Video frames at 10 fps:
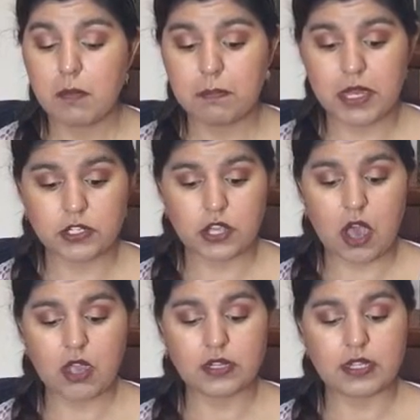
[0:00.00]
but
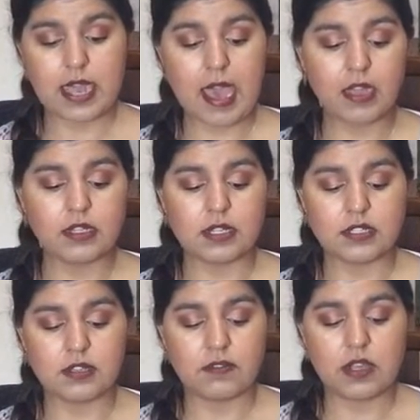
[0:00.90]
talked and acted
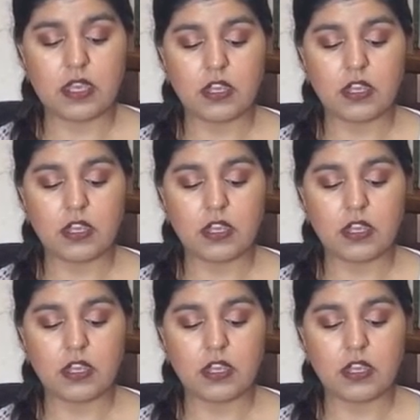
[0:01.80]
as if he